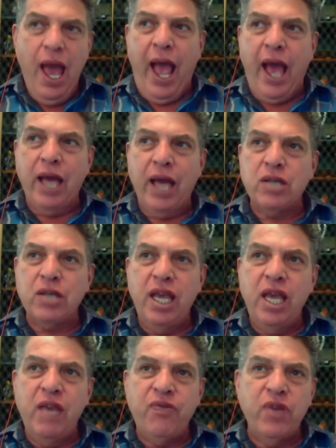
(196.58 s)

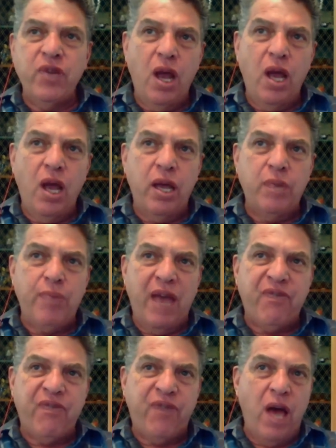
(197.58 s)
And even in my
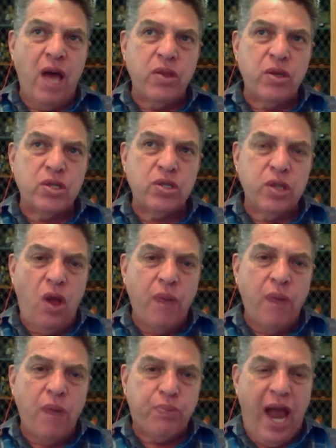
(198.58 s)
father's
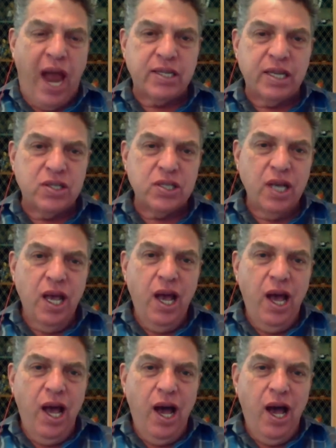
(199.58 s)
law practice,
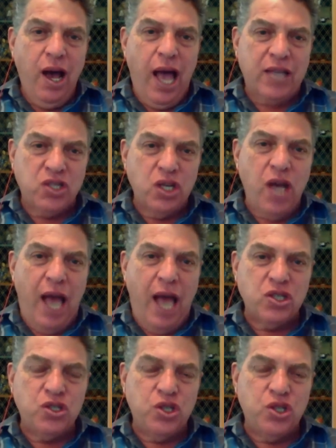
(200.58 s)
as
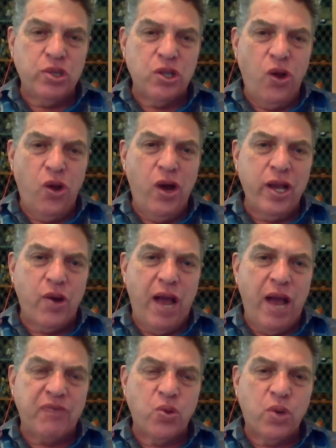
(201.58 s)
a Jewish lawyer
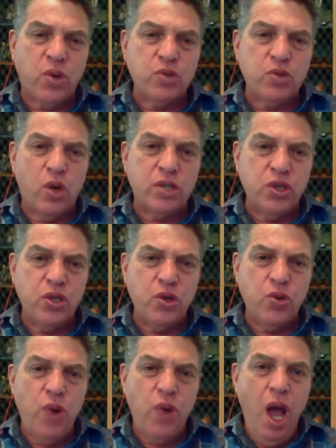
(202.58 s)
after World War
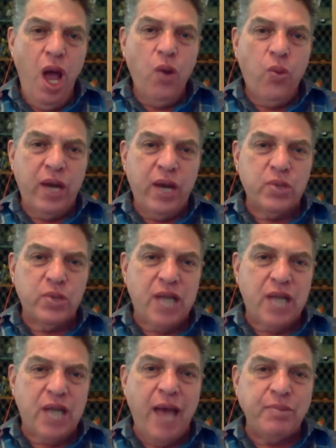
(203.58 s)
II, when it was
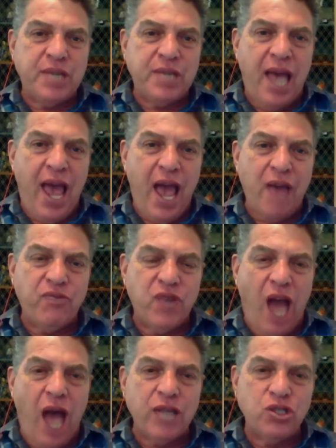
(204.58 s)
time to have
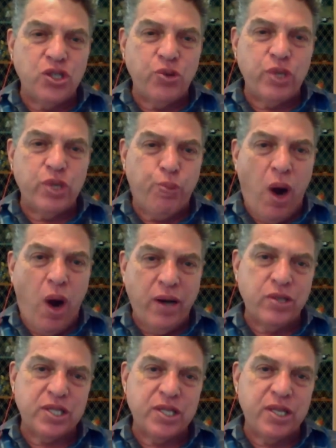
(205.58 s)
non-Jewish
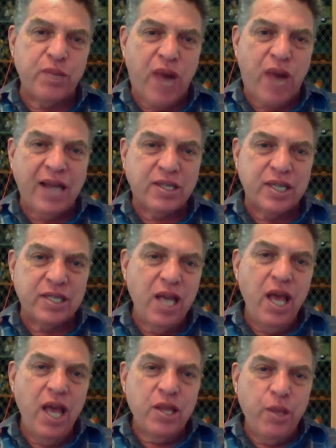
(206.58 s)
partners in the
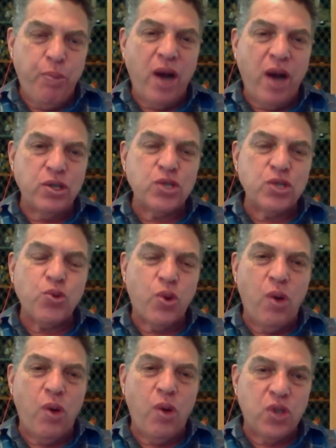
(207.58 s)
practice, the partners
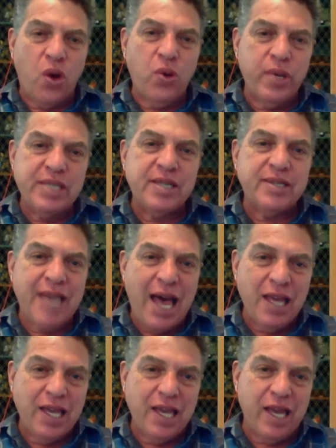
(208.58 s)
were almost always
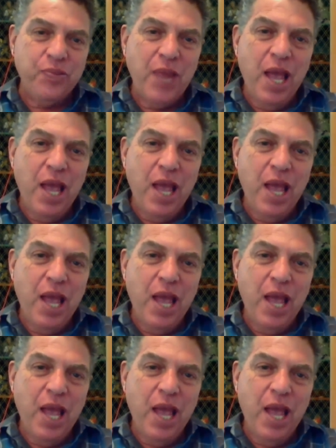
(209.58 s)
Italian.